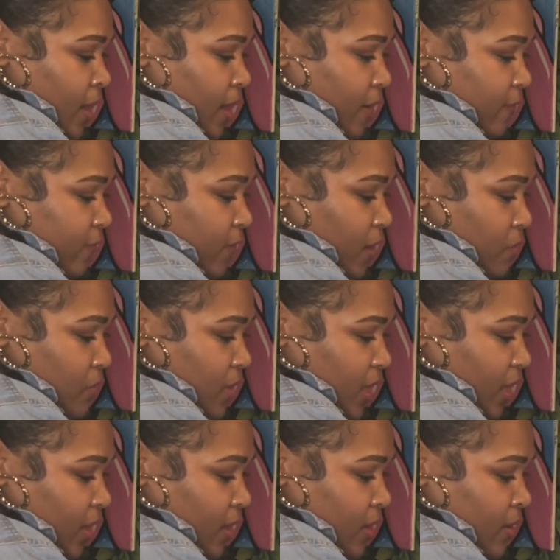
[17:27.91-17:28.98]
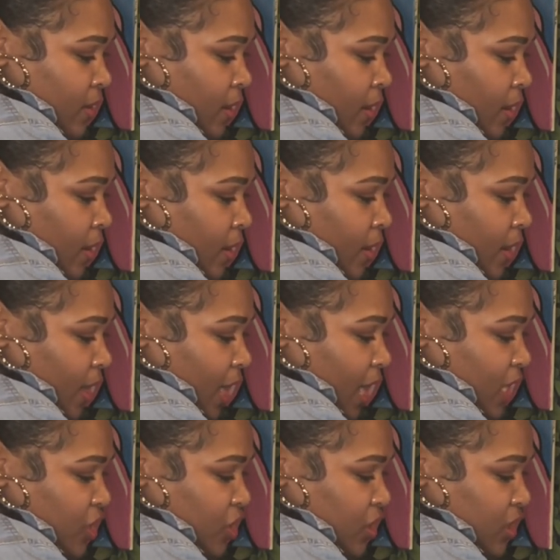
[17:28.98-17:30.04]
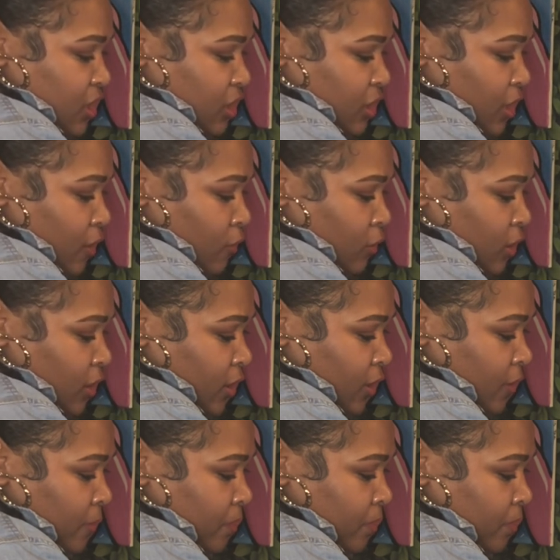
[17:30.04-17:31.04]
And from there, I just slowly